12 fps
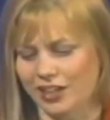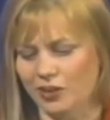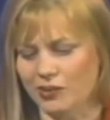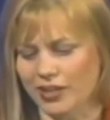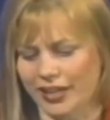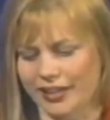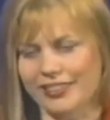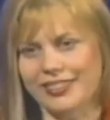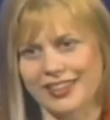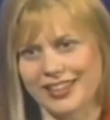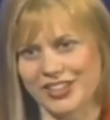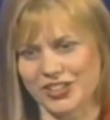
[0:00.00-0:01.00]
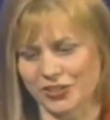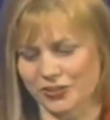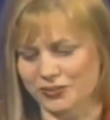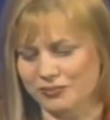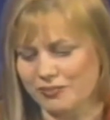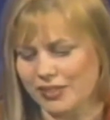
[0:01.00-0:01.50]
Okay, thank you.
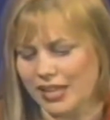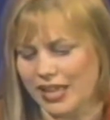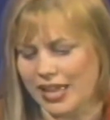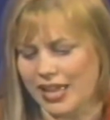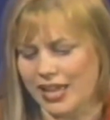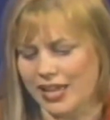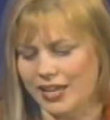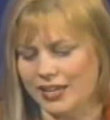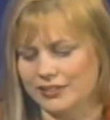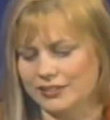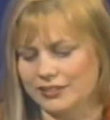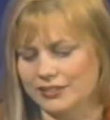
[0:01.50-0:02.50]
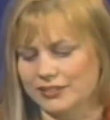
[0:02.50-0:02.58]
And